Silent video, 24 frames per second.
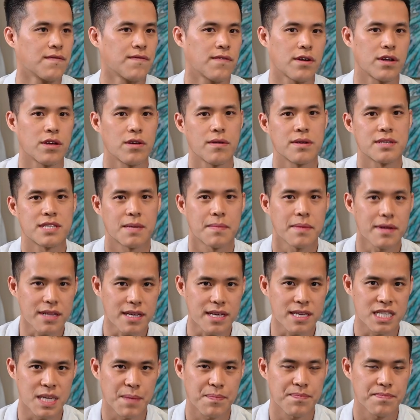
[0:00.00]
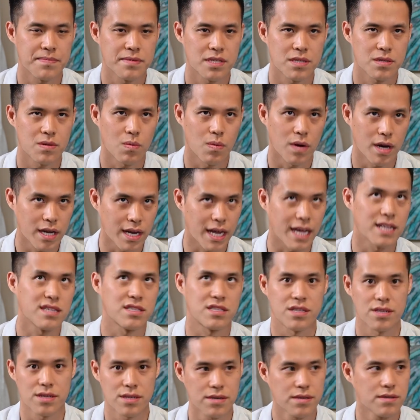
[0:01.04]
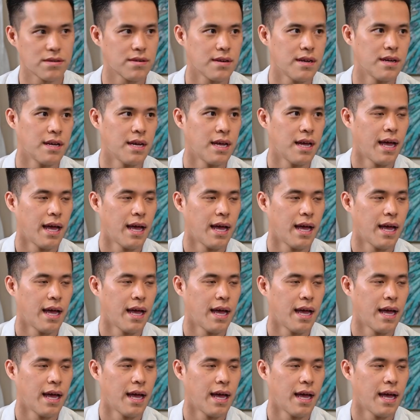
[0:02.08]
for USMLE steps 1 and 2,